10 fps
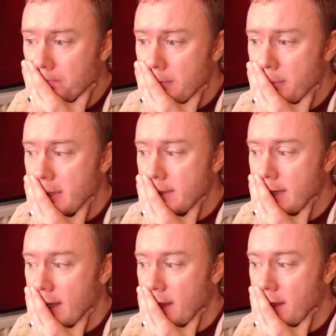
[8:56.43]
But
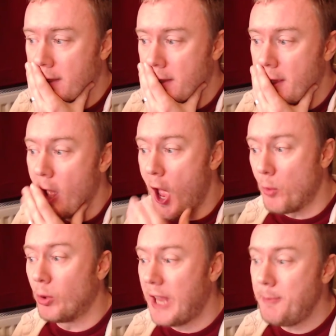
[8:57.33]
I
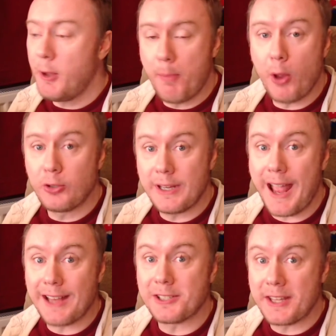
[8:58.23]
will keep you posted
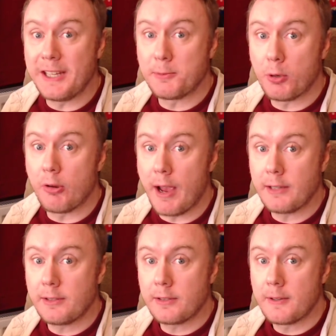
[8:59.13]
as things
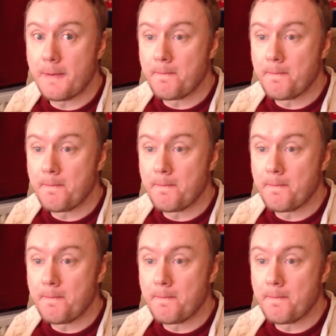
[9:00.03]
progress.